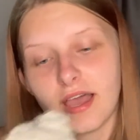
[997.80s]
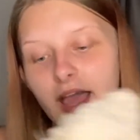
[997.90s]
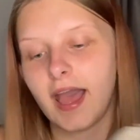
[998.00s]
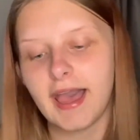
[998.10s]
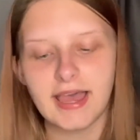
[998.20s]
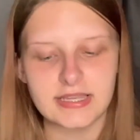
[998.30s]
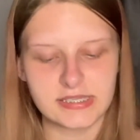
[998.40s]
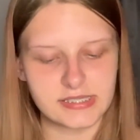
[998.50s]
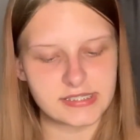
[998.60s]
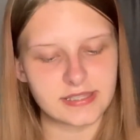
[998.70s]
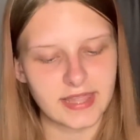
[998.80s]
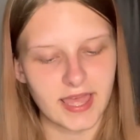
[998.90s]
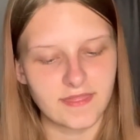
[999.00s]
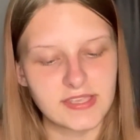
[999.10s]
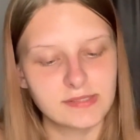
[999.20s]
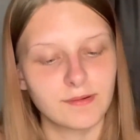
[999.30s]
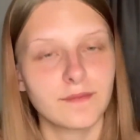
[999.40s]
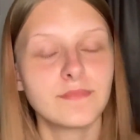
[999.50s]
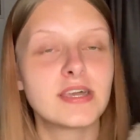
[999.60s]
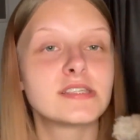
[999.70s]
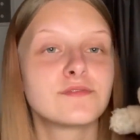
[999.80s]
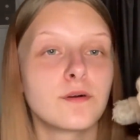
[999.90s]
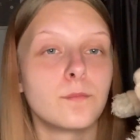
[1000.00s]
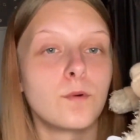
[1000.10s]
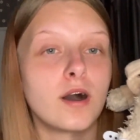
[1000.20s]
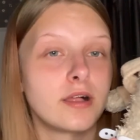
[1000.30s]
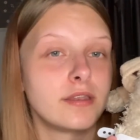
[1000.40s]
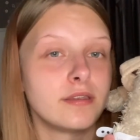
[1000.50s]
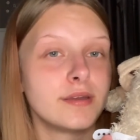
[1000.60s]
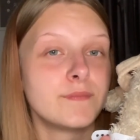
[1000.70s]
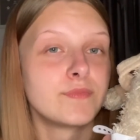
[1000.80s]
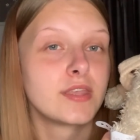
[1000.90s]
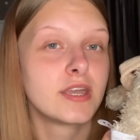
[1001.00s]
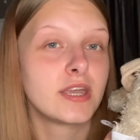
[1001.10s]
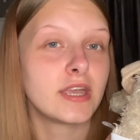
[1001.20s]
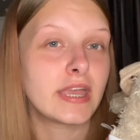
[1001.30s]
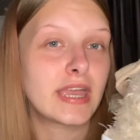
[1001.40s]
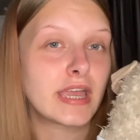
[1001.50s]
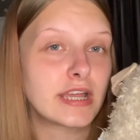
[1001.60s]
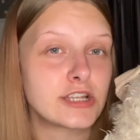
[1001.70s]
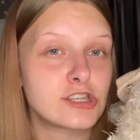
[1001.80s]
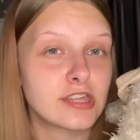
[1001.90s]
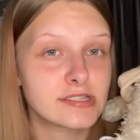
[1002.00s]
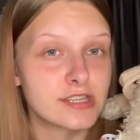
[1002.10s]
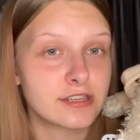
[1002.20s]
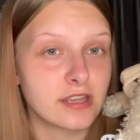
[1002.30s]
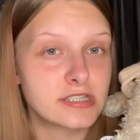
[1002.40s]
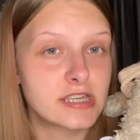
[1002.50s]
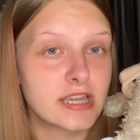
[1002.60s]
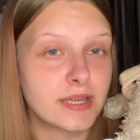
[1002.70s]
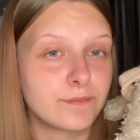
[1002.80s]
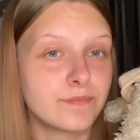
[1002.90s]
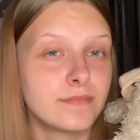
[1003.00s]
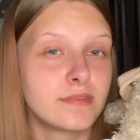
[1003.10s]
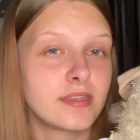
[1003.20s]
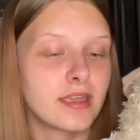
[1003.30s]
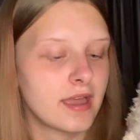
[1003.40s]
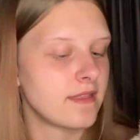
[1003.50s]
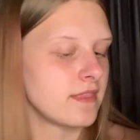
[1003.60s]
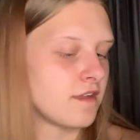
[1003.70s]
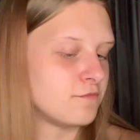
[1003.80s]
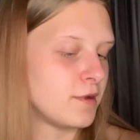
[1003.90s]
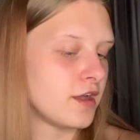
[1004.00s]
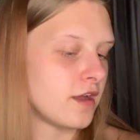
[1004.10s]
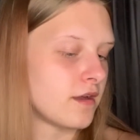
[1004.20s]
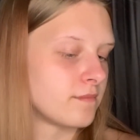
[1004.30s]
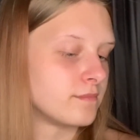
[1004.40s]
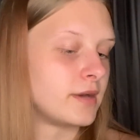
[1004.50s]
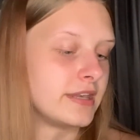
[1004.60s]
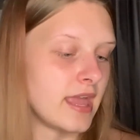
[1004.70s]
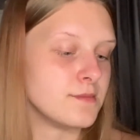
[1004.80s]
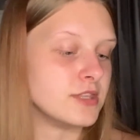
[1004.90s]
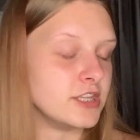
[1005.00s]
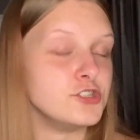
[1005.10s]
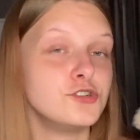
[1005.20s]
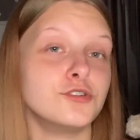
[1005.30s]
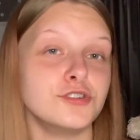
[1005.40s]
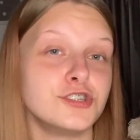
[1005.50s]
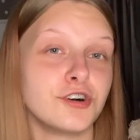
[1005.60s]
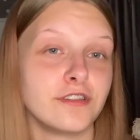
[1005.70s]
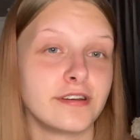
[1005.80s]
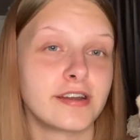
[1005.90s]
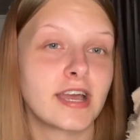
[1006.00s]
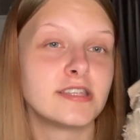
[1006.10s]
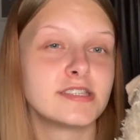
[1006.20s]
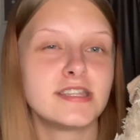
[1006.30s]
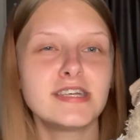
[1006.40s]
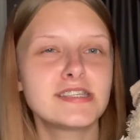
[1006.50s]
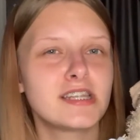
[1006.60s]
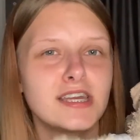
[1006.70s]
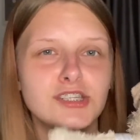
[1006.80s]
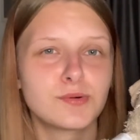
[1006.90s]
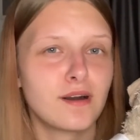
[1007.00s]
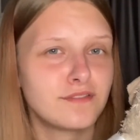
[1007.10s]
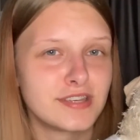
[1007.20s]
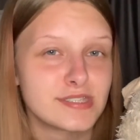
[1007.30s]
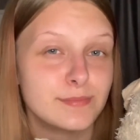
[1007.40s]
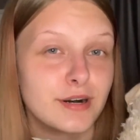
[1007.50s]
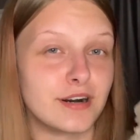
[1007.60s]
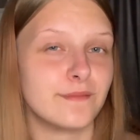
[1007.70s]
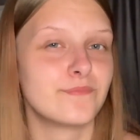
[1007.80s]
And then this one is from one in 2019, and they've put my name and then George on there again. So these are like 12 years apart.